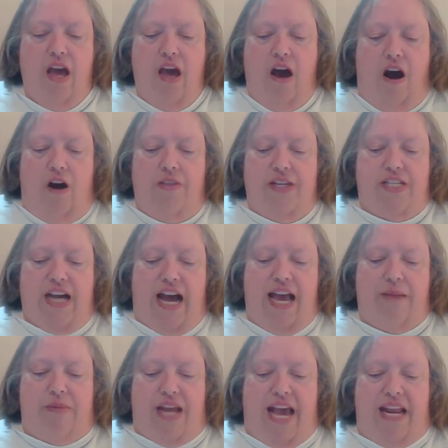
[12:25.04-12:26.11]
All the
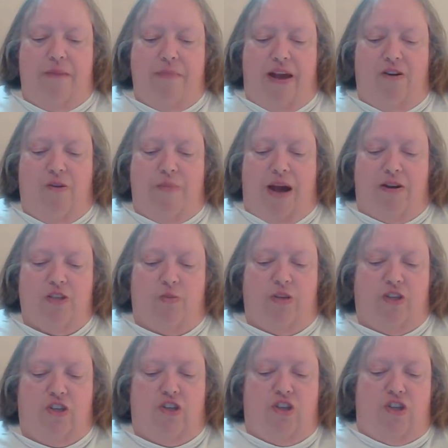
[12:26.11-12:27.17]
time, Danny Meadow Mouse was
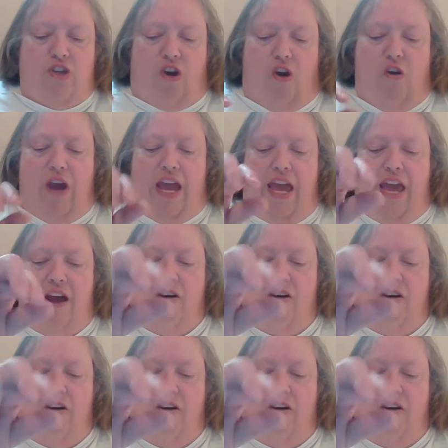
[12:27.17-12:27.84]
scurrying